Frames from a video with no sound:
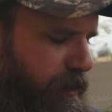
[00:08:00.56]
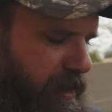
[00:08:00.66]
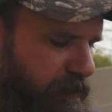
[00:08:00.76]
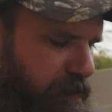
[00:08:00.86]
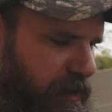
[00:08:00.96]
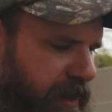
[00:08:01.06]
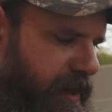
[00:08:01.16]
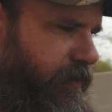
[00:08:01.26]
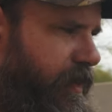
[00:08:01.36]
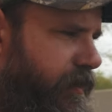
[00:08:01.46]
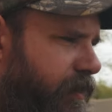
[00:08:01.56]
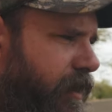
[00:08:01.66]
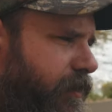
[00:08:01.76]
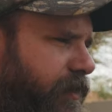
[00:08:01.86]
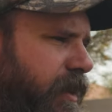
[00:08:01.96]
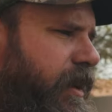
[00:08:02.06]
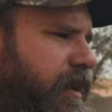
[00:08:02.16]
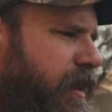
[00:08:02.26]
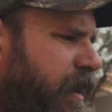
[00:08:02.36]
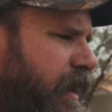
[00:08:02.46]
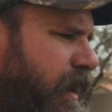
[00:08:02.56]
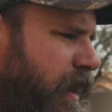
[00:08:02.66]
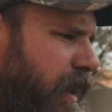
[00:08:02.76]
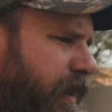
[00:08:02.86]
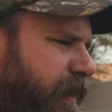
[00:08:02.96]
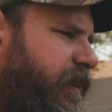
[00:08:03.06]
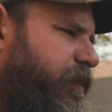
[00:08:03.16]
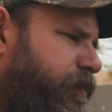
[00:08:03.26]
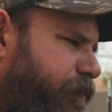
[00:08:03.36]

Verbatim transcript: sprout plants on this other side. Uh, I think the